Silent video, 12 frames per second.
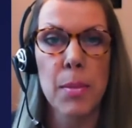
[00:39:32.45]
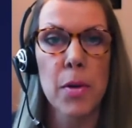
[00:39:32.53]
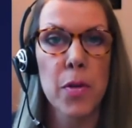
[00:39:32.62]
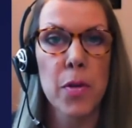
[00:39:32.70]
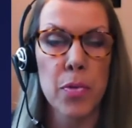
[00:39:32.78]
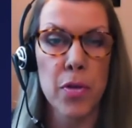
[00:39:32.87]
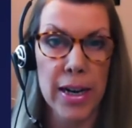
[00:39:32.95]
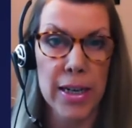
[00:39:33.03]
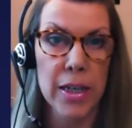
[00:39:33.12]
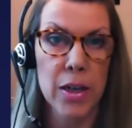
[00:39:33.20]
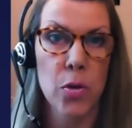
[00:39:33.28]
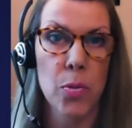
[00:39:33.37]
of the
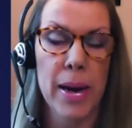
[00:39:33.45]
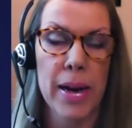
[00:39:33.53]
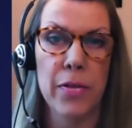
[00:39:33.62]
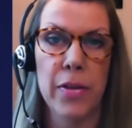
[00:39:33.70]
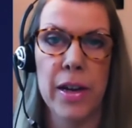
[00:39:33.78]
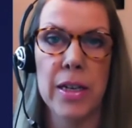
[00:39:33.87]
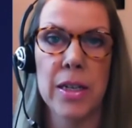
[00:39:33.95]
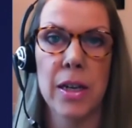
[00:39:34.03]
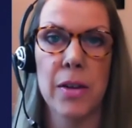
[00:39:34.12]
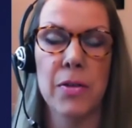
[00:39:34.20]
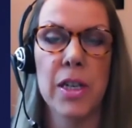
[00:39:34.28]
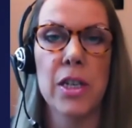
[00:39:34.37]
practical benefits
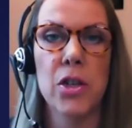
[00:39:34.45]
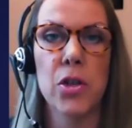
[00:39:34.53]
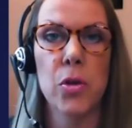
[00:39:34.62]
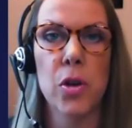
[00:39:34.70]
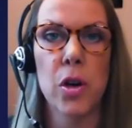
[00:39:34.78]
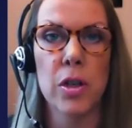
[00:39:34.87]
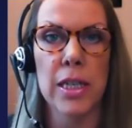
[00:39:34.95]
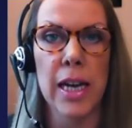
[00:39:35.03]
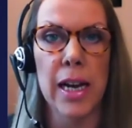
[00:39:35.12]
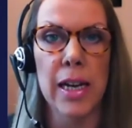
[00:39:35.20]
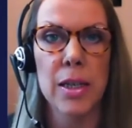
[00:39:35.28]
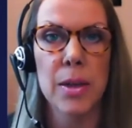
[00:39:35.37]
of digital
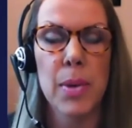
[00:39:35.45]
contact,